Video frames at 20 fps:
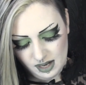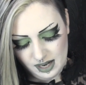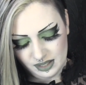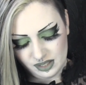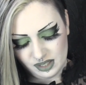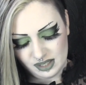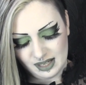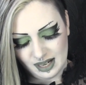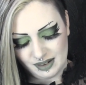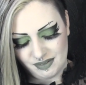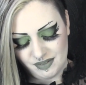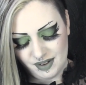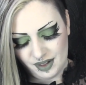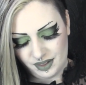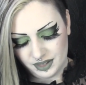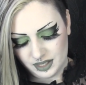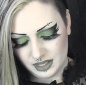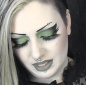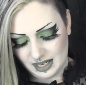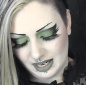I
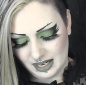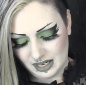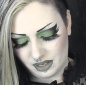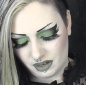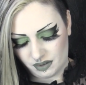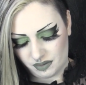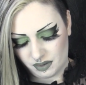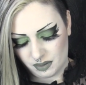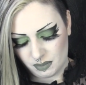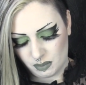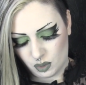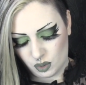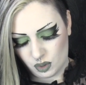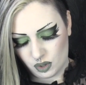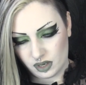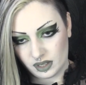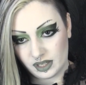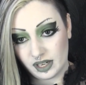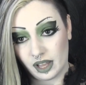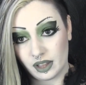felt the need for
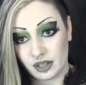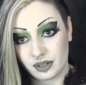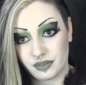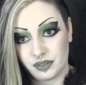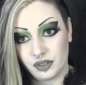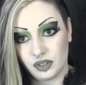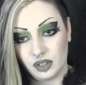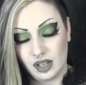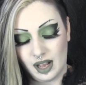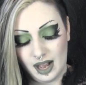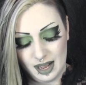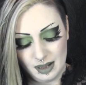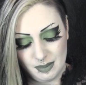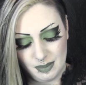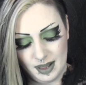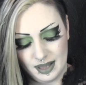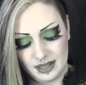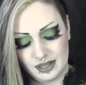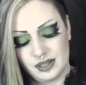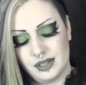more colourful eye
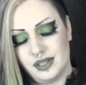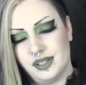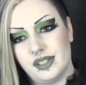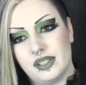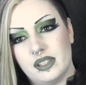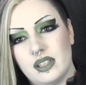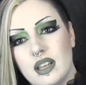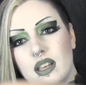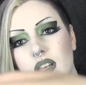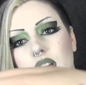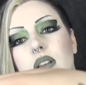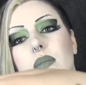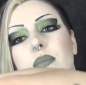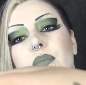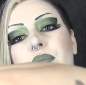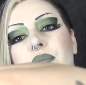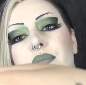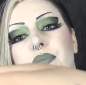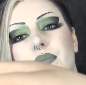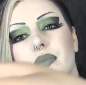pencils.
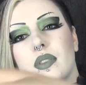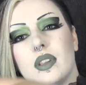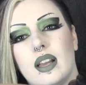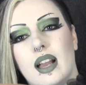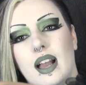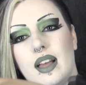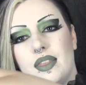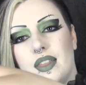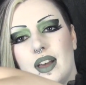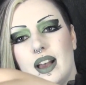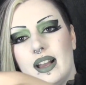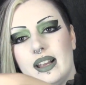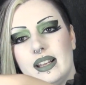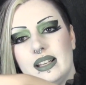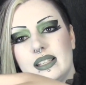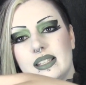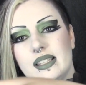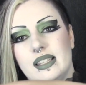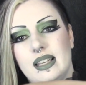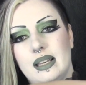And that
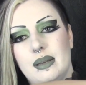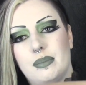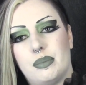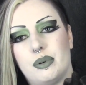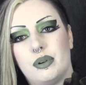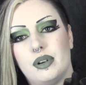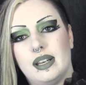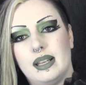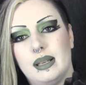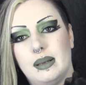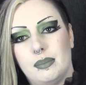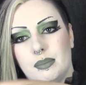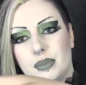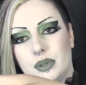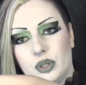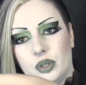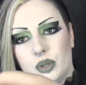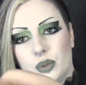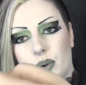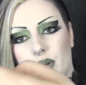is the pretty
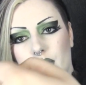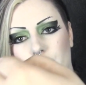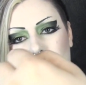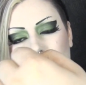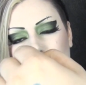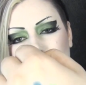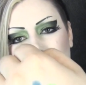blue one